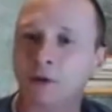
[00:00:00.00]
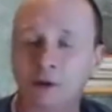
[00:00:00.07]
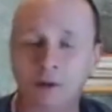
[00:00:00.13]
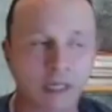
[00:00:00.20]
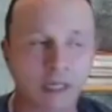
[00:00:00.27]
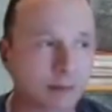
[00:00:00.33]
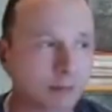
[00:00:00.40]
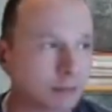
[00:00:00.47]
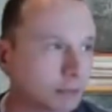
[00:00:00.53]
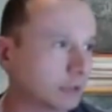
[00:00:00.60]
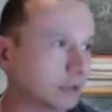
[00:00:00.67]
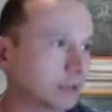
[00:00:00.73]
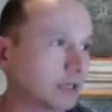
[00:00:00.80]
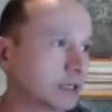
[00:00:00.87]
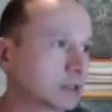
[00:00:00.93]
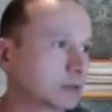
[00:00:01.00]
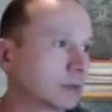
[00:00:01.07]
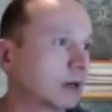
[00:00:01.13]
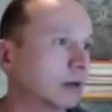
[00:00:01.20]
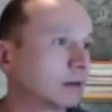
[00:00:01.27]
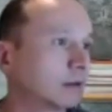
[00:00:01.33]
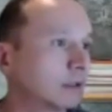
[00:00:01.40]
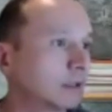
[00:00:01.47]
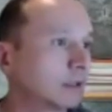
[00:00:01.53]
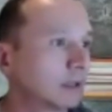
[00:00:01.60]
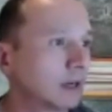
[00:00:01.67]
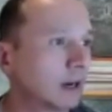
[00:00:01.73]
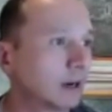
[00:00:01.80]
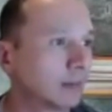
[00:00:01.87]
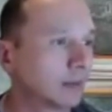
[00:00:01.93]
What are their capabilities? Well,
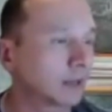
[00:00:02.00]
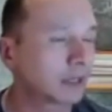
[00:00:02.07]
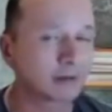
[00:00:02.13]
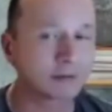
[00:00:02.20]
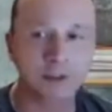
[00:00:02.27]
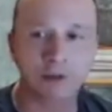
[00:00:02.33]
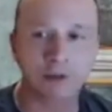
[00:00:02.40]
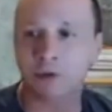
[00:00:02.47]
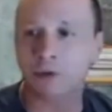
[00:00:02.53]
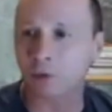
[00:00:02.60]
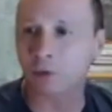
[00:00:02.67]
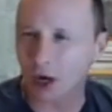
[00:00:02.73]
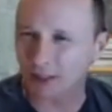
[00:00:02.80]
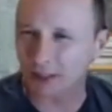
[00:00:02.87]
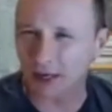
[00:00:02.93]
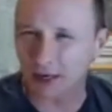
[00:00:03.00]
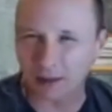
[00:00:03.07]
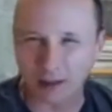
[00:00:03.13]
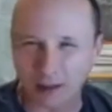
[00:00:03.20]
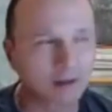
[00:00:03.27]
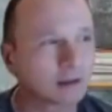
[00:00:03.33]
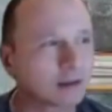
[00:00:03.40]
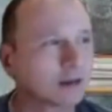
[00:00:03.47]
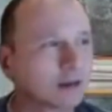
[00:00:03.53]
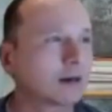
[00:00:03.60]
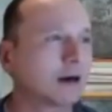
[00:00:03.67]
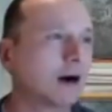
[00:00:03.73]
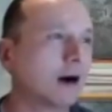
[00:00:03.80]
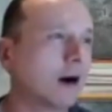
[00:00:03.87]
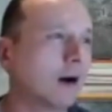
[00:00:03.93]
it gives you the raw data
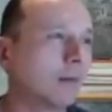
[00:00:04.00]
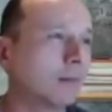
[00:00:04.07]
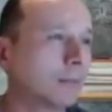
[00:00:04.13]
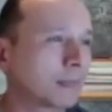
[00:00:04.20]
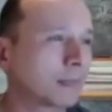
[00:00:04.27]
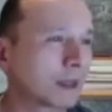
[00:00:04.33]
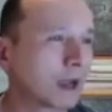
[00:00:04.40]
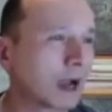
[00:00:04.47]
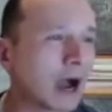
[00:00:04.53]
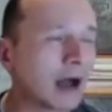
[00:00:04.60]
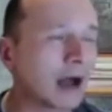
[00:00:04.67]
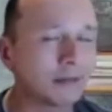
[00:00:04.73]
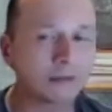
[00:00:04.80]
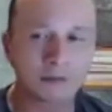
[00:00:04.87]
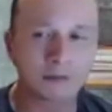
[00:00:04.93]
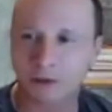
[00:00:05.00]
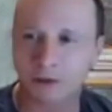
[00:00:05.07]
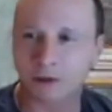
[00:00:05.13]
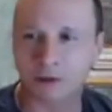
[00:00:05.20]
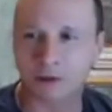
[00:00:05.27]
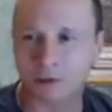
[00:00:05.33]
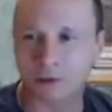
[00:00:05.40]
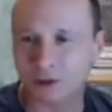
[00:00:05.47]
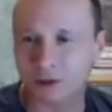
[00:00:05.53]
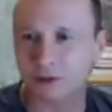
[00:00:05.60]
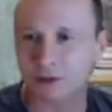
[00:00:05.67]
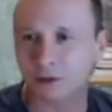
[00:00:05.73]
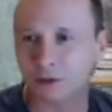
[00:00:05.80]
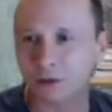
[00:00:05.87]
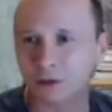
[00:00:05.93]
on those